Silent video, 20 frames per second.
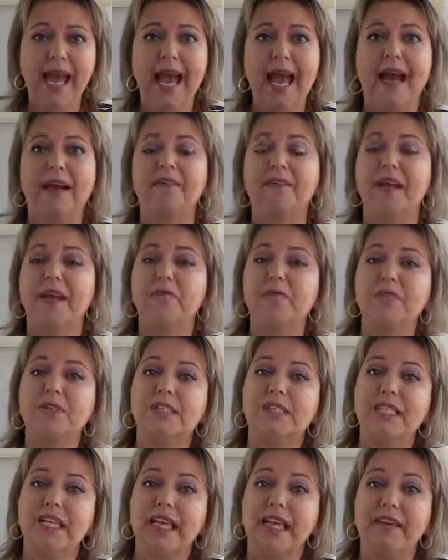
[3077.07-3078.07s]
Have
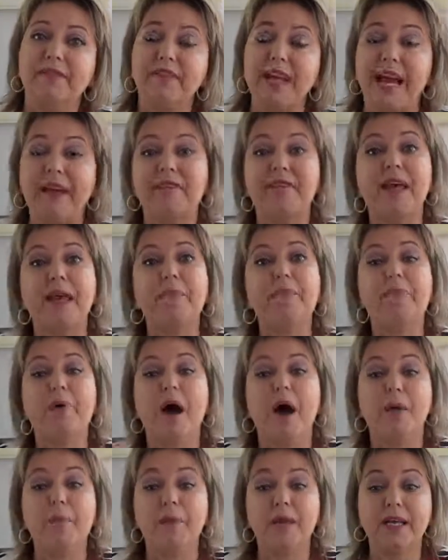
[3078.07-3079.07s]
they
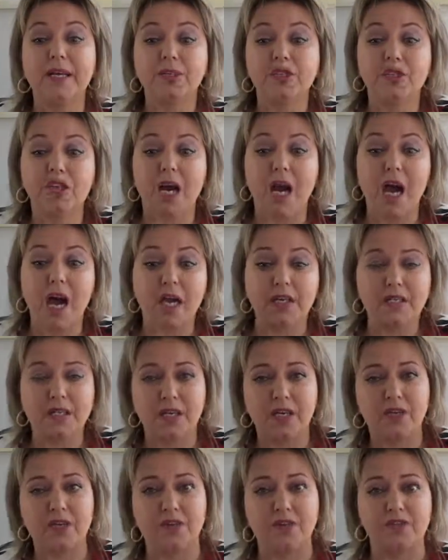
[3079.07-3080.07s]
published
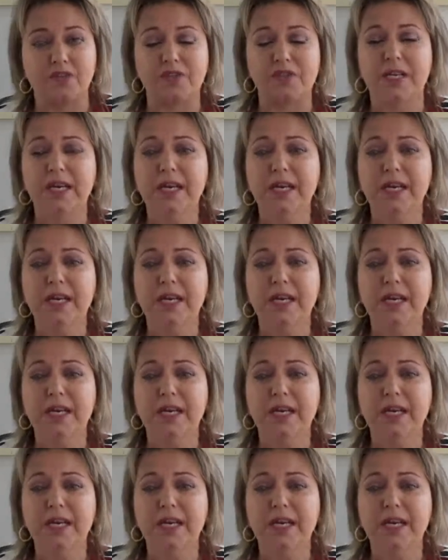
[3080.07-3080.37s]
articles?